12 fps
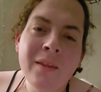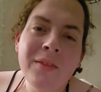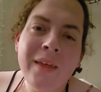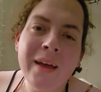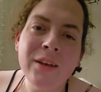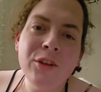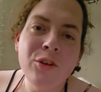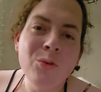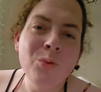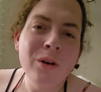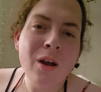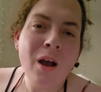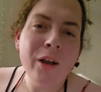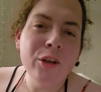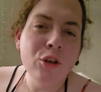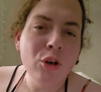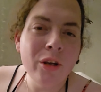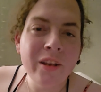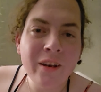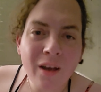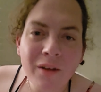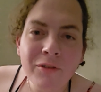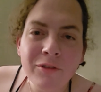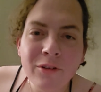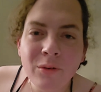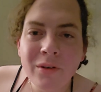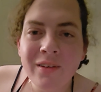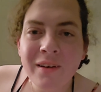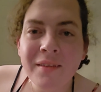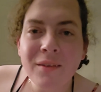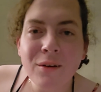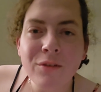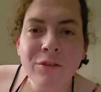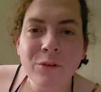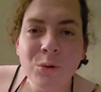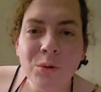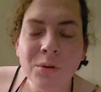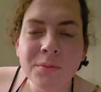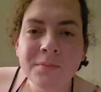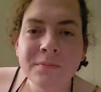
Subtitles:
that you were not good enough to attend their school.